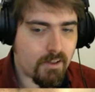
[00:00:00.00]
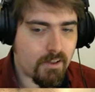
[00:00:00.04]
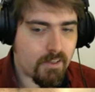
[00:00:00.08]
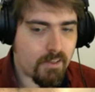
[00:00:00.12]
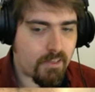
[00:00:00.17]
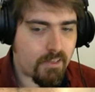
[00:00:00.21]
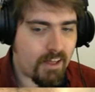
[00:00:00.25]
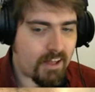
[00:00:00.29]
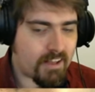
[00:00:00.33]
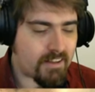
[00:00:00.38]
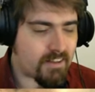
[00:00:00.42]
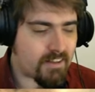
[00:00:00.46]

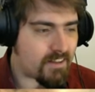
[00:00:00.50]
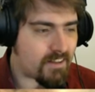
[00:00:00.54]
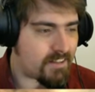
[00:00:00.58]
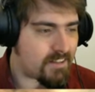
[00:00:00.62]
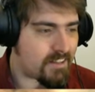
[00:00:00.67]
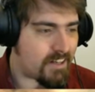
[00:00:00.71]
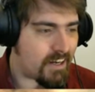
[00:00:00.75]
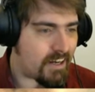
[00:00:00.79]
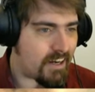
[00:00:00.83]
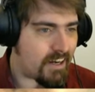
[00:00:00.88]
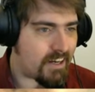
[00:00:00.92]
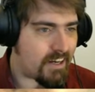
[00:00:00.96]
that
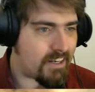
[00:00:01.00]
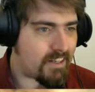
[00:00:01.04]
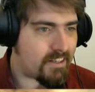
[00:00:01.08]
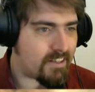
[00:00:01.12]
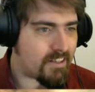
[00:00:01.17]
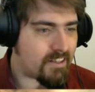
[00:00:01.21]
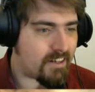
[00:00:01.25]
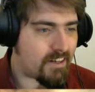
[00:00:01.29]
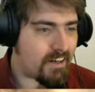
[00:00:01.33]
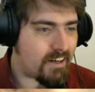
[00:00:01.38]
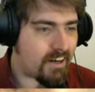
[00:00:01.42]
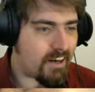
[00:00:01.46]
aside,
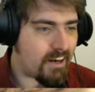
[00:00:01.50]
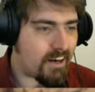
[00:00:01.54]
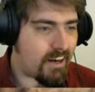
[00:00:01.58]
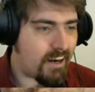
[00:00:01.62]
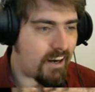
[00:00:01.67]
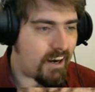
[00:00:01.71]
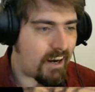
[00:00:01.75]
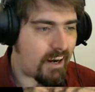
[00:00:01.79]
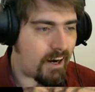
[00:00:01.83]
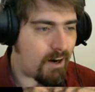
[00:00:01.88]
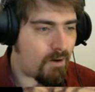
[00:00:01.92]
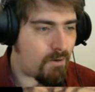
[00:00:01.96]

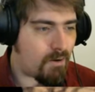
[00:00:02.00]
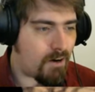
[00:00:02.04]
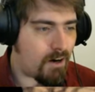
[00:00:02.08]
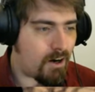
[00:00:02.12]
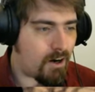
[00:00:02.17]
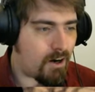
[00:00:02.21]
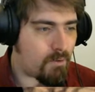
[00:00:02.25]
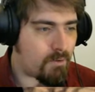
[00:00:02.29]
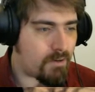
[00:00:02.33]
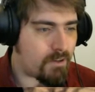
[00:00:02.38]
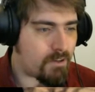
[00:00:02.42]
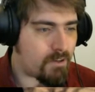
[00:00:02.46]
how
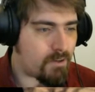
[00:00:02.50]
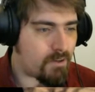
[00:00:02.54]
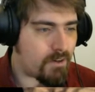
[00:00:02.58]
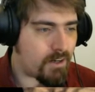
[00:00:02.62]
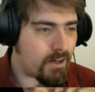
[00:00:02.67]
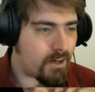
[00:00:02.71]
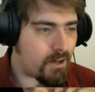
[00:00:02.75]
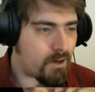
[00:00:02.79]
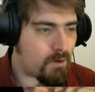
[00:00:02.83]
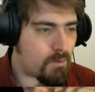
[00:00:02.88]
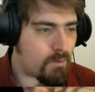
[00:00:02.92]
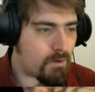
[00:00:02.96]
are we
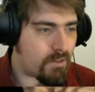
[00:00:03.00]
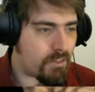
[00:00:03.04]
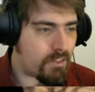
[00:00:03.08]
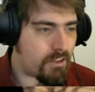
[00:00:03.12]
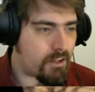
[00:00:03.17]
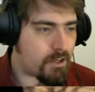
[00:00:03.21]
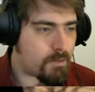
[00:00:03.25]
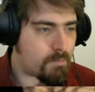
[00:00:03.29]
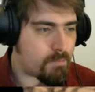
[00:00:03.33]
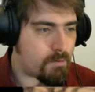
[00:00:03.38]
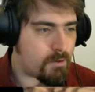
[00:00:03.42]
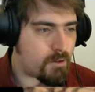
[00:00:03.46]
doing with
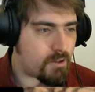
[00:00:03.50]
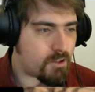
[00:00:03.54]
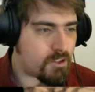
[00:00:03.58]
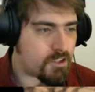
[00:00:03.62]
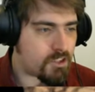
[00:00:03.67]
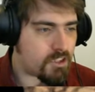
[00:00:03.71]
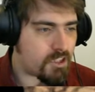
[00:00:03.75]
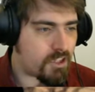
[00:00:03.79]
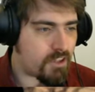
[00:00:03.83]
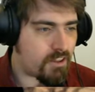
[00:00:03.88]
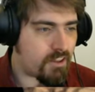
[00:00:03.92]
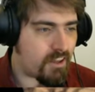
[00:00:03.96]
this
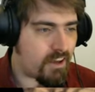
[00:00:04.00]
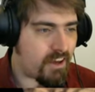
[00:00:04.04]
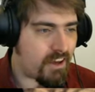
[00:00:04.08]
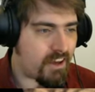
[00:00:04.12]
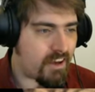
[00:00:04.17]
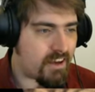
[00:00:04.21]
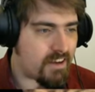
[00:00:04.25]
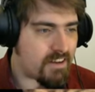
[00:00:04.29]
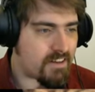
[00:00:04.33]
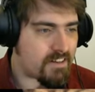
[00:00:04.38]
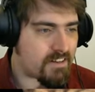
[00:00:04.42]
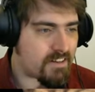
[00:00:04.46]
push? There
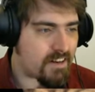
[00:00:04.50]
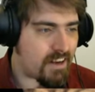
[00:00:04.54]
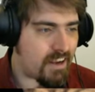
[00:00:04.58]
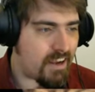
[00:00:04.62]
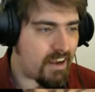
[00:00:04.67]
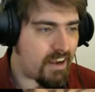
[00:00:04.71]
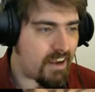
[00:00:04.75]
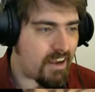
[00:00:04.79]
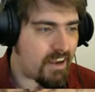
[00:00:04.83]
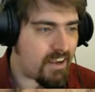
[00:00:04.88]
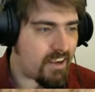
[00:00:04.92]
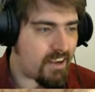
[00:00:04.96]
is
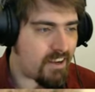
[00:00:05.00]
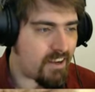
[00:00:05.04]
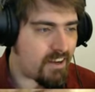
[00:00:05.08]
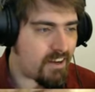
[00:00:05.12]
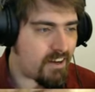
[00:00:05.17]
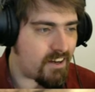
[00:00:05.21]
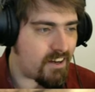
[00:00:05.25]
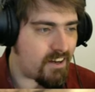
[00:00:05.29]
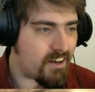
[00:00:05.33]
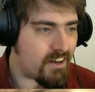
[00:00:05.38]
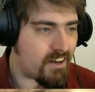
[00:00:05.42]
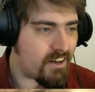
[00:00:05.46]
a...
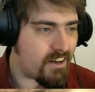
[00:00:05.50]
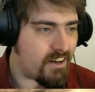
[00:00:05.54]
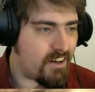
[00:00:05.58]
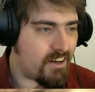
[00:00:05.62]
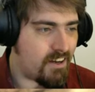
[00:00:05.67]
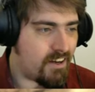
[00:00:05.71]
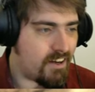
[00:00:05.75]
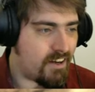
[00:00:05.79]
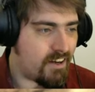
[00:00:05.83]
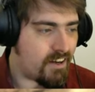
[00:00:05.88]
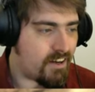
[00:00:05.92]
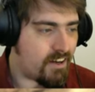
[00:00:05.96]

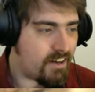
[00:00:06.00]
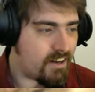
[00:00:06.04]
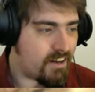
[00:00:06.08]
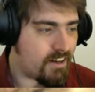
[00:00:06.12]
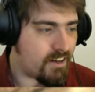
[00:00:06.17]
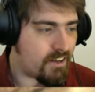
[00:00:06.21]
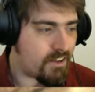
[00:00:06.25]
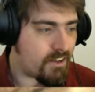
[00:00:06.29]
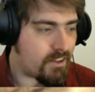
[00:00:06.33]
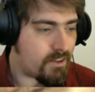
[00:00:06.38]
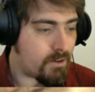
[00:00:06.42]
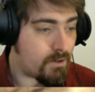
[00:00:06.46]

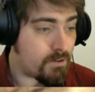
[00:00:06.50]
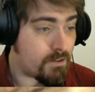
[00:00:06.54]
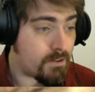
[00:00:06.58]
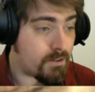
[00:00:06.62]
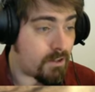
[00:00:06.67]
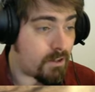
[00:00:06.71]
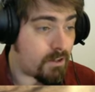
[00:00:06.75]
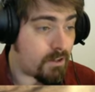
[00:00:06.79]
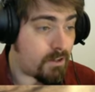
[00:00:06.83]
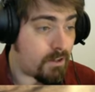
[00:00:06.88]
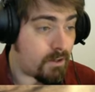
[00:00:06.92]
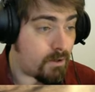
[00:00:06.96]
Those
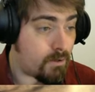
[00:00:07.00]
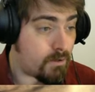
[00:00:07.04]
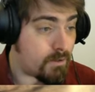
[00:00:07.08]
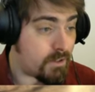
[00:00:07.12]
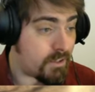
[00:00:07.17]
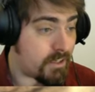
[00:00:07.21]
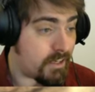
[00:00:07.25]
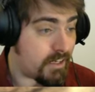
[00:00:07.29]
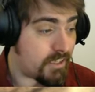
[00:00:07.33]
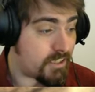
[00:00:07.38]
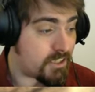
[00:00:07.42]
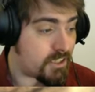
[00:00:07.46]
are
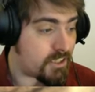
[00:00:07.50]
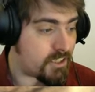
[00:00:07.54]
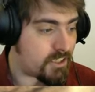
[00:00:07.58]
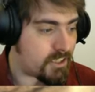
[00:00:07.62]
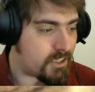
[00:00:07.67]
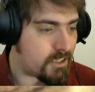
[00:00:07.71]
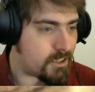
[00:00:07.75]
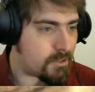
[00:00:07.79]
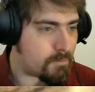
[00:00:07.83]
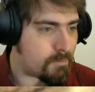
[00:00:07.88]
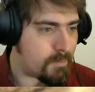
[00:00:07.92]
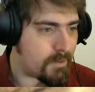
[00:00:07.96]
only
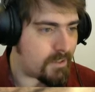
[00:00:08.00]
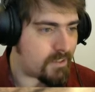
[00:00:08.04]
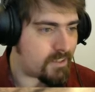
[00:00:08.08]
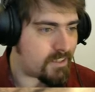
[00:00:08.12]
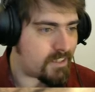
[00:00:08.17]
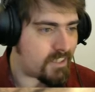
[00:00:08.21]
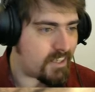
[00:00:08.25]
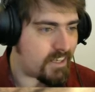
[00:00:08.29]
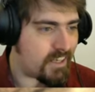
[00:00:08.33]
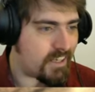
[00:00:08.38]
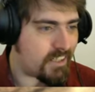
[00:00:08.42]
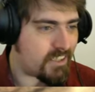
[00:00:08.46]
Irshis, but
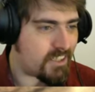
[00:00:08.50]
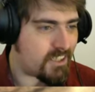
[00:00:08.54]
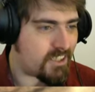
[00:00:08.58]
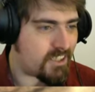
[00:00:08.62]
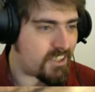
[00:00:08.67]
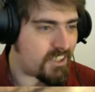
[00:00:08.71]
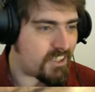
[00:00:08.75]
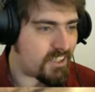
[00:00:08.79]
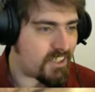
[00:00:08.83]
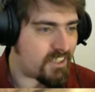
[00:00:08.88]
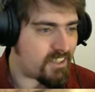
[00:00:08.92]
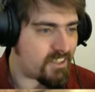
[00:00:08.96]
the
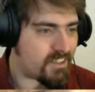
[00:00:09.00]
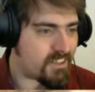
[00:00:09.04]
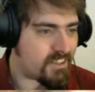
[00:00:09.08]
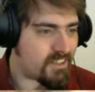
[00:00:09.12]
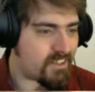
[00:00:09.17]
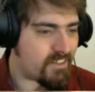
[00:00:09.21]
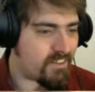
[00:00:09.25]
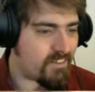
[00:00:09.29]
Irshis...